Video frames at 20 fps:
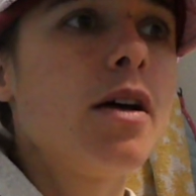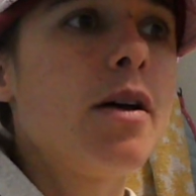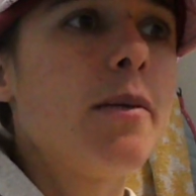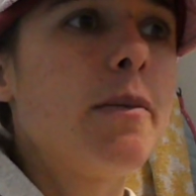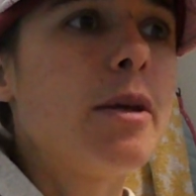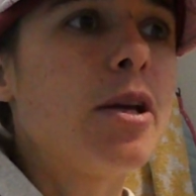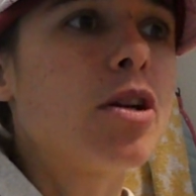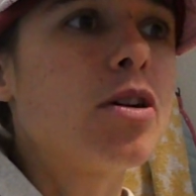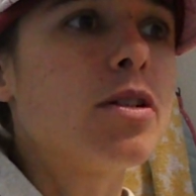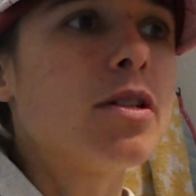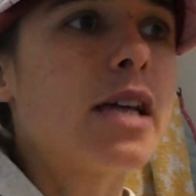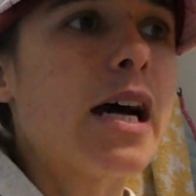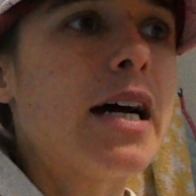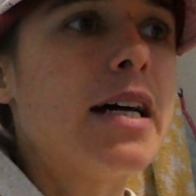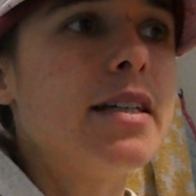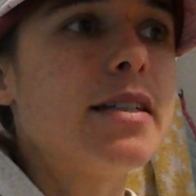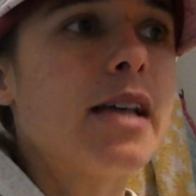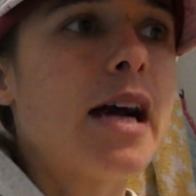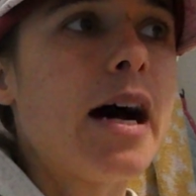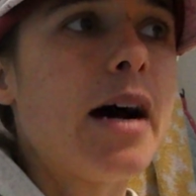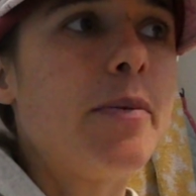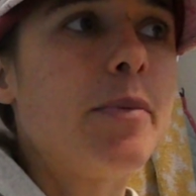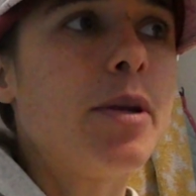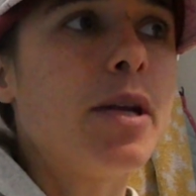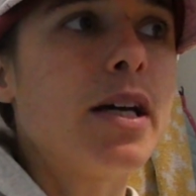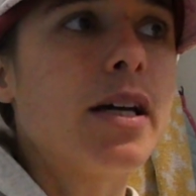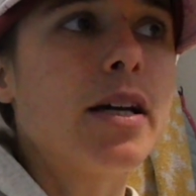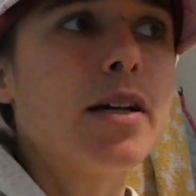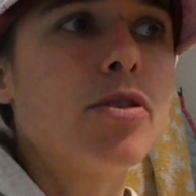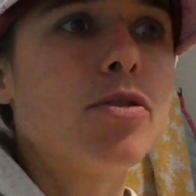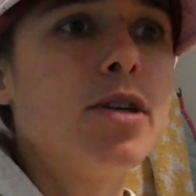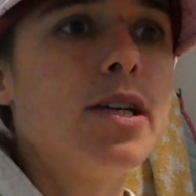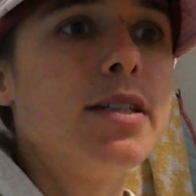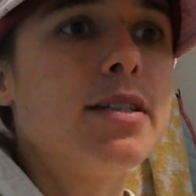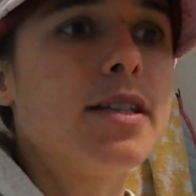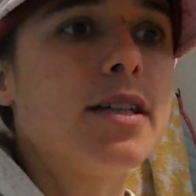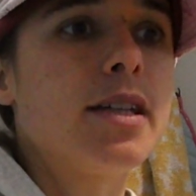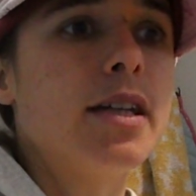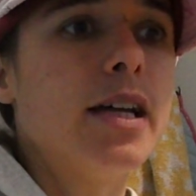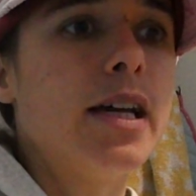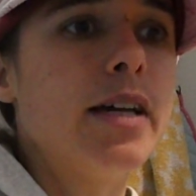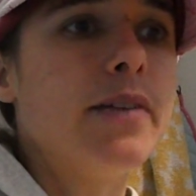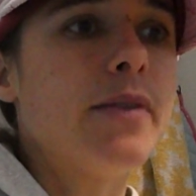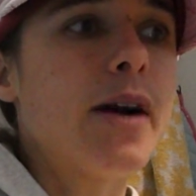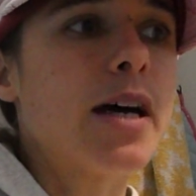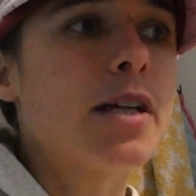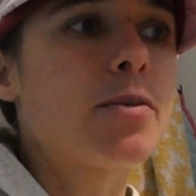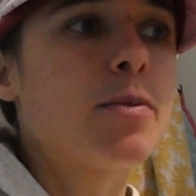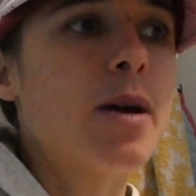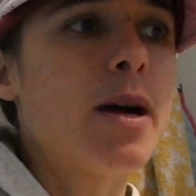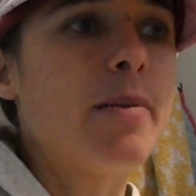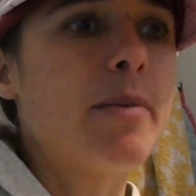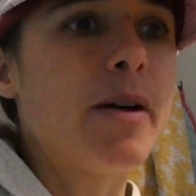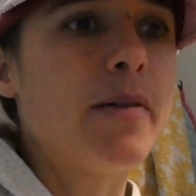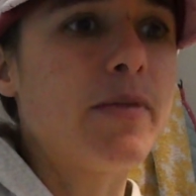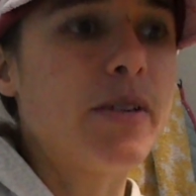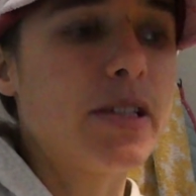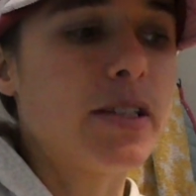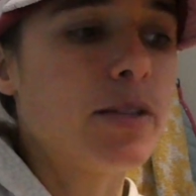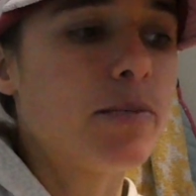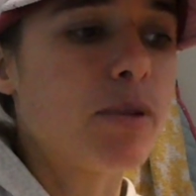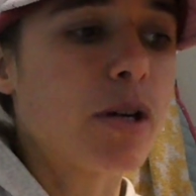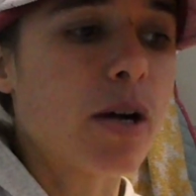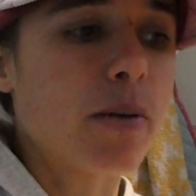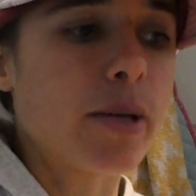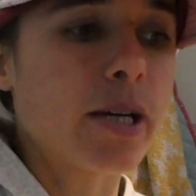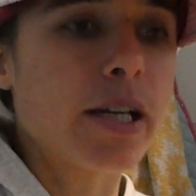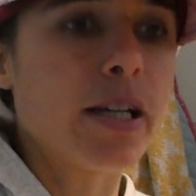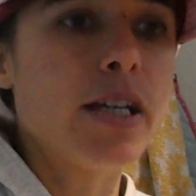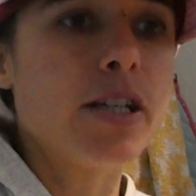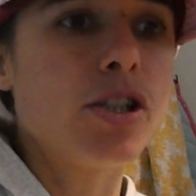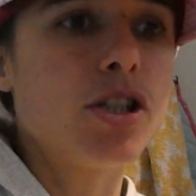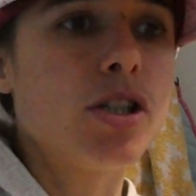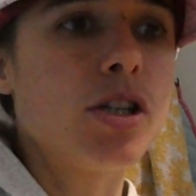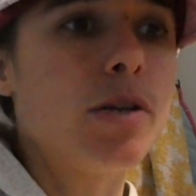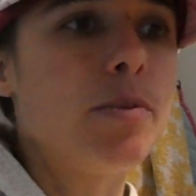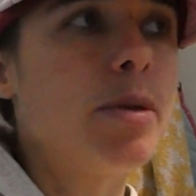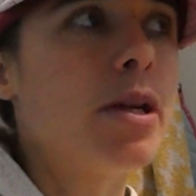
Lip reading: Because that is happening increasingly, that's when this is becoming an issue.